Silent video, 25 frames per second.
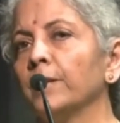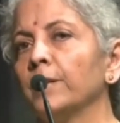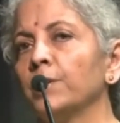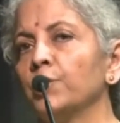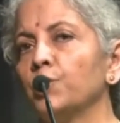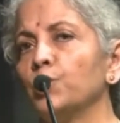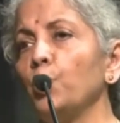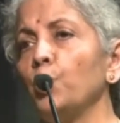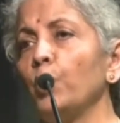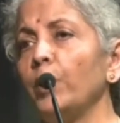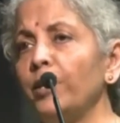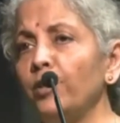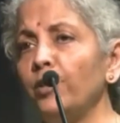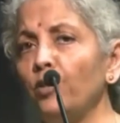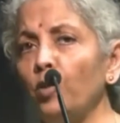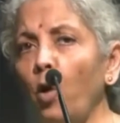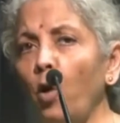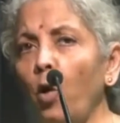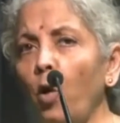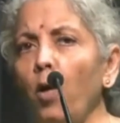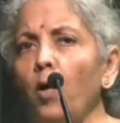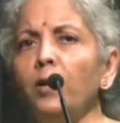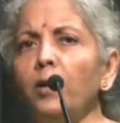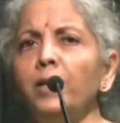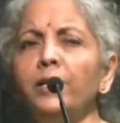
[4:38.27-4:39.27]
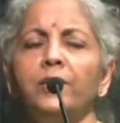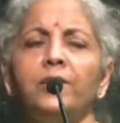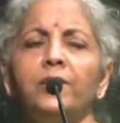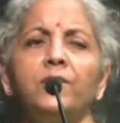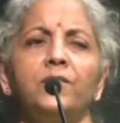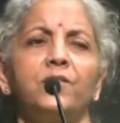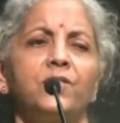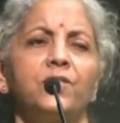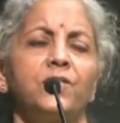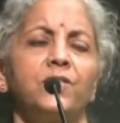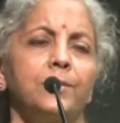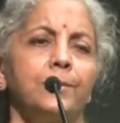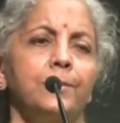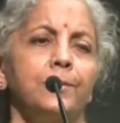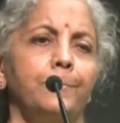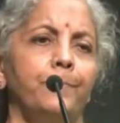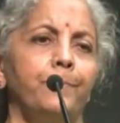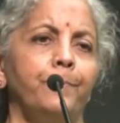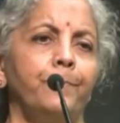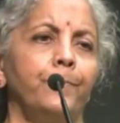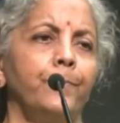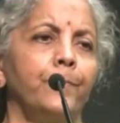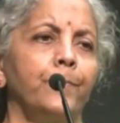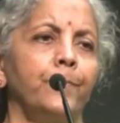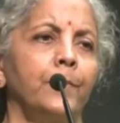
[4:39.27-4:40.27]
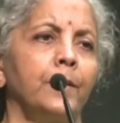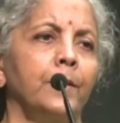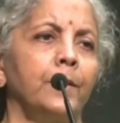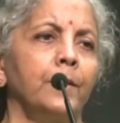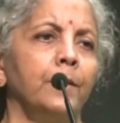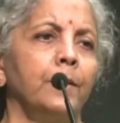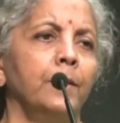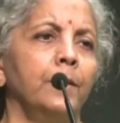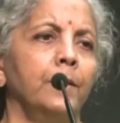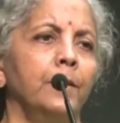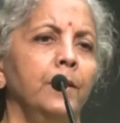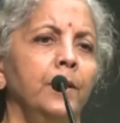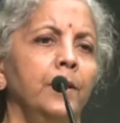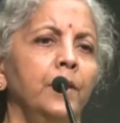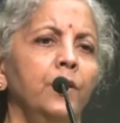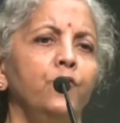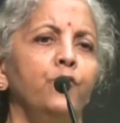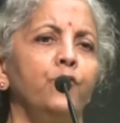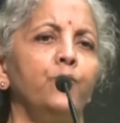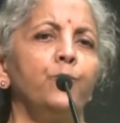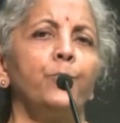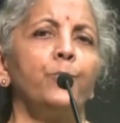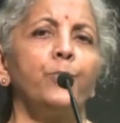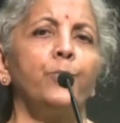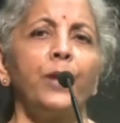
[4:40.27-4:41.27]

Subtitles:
So in all this, if